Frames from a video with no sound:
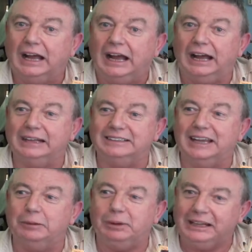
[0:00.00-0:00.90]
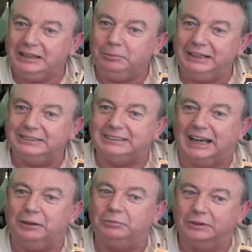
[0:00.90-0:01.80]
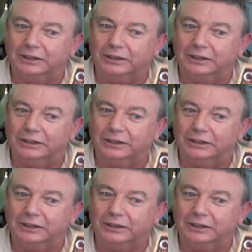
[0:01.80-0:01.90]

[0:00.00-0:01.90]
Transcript: And but in the meantime,